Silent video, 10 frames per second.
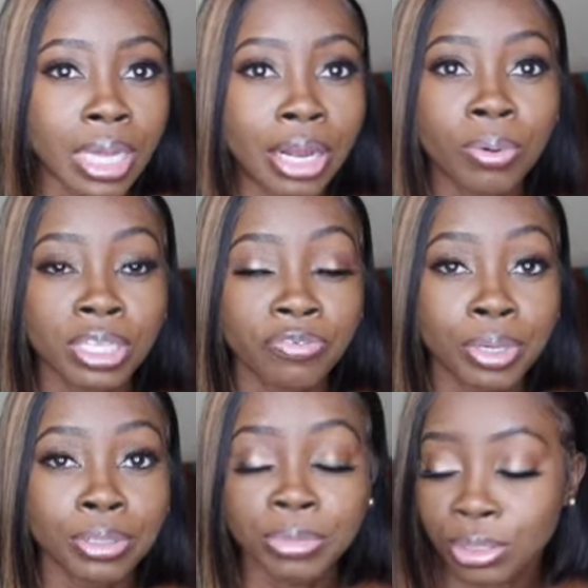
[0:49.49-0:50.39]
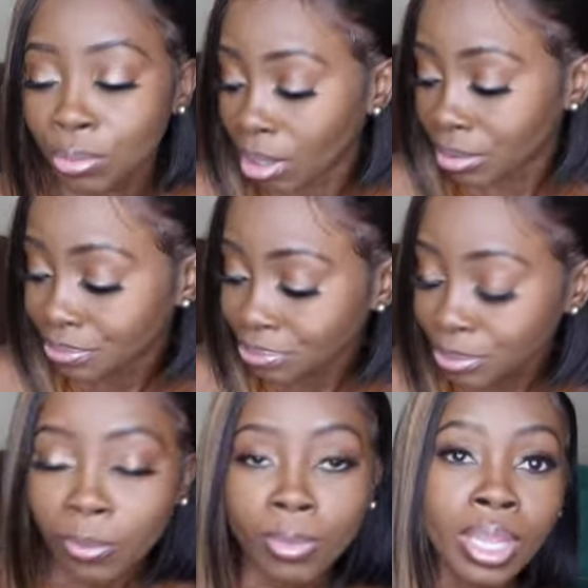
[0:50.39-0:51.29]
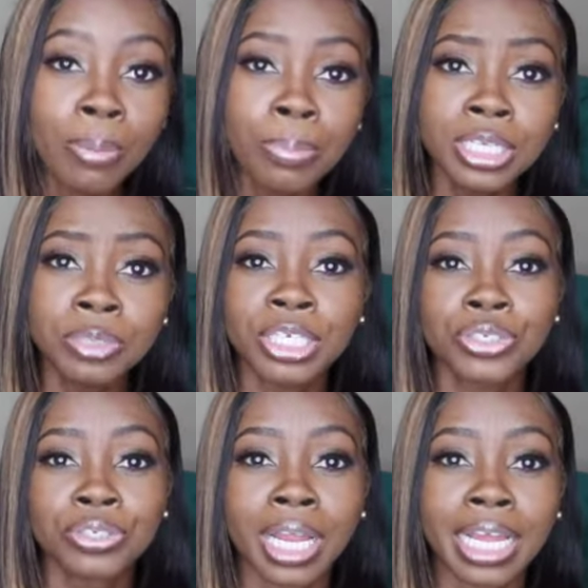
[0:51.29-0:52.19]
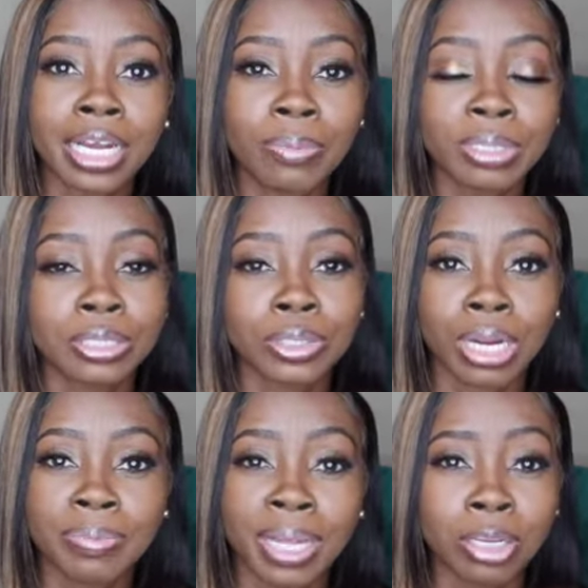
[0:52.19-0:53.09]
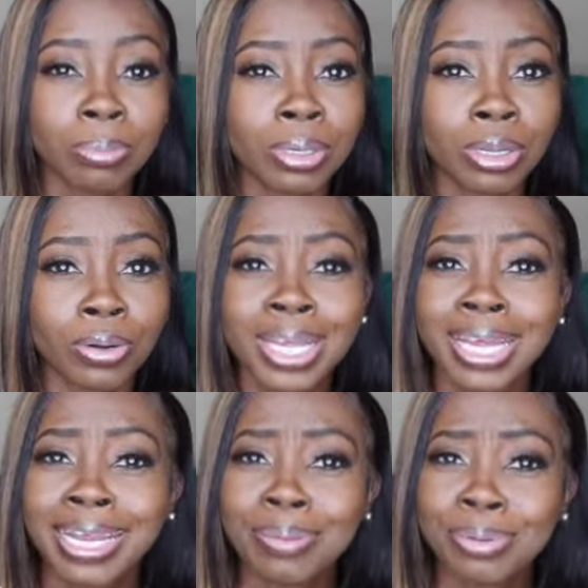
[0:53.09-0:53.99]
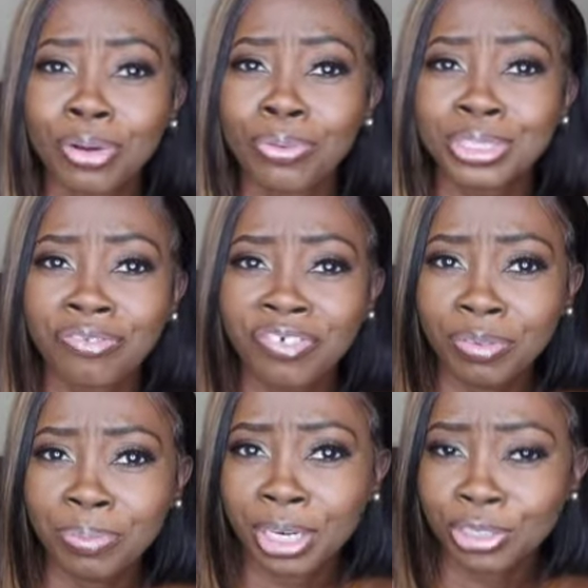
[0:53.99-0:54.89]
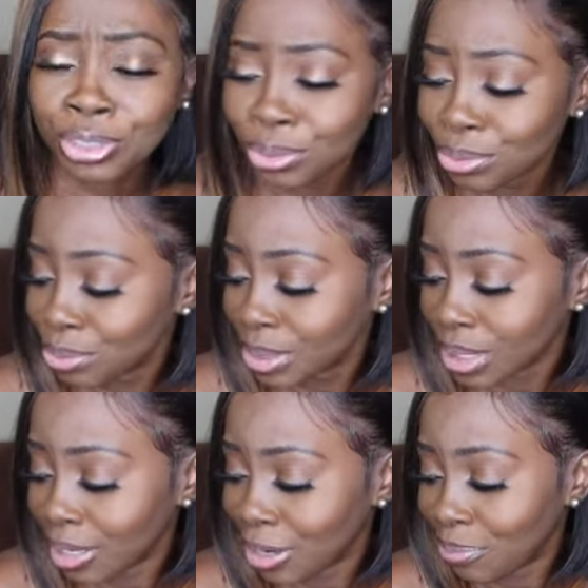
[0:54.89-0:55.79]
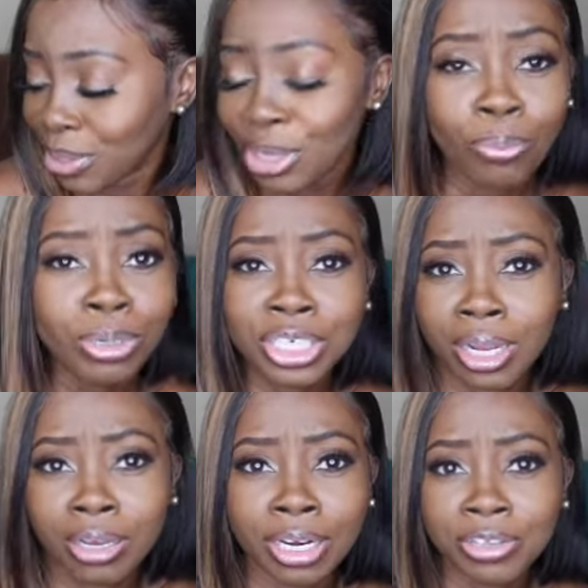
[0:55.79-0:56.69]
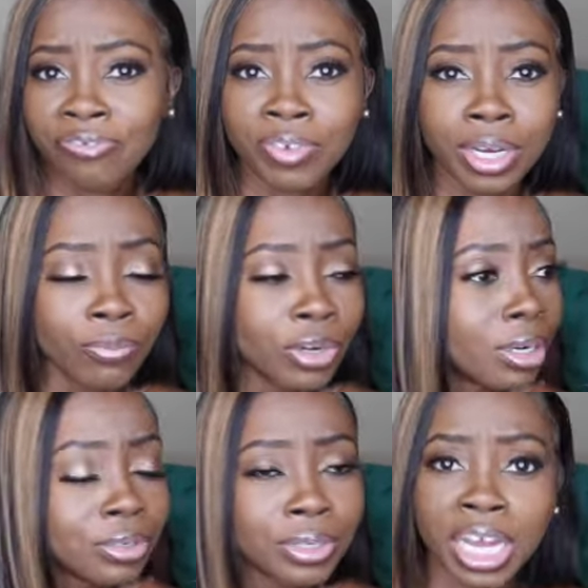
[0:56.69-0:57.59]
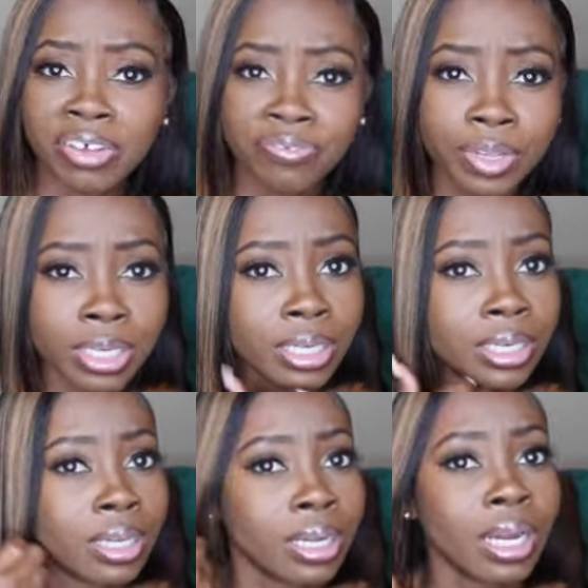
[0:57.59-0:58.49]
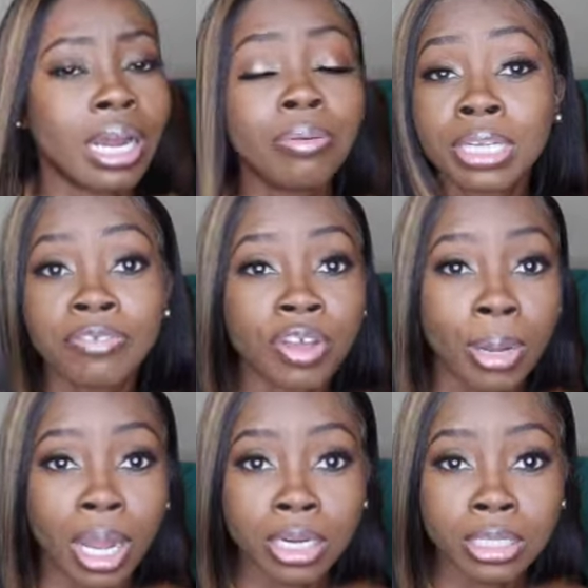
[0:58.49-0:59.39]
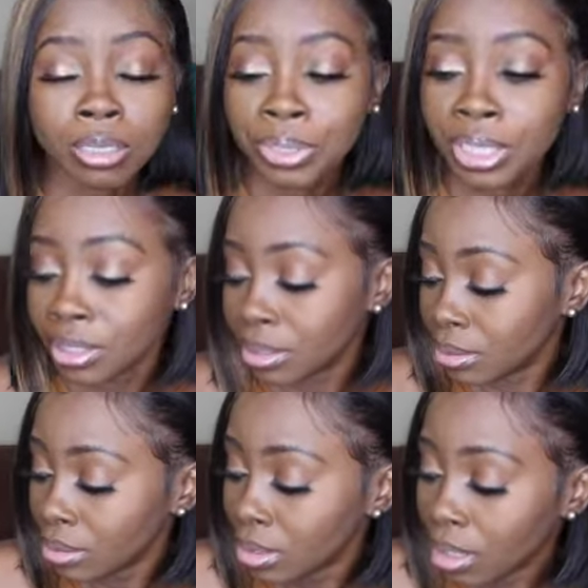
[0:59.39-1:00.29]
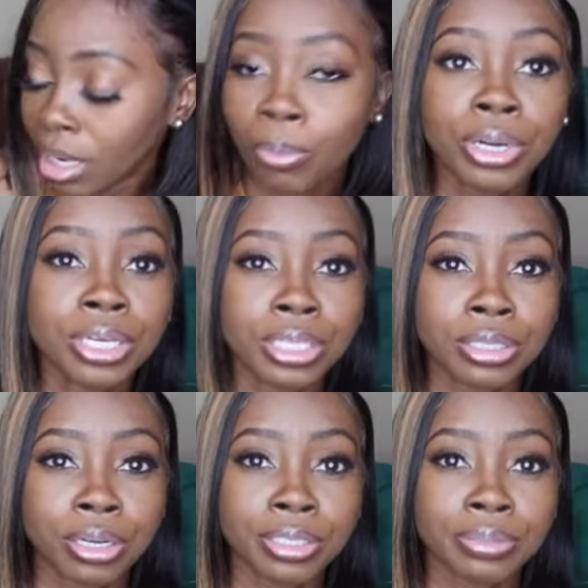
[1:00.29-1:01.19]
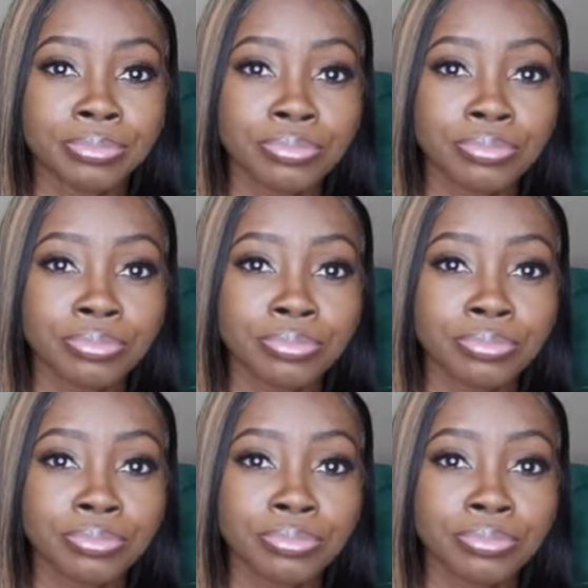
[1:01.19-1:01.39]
I don't want this video to be too long. Please make sure you like, comment, subscribe down below. Let me know what's your favorite pair of shoes. Which color are you feeling? What are you not feeling? I'll give you my honest opinion. We're going to get started.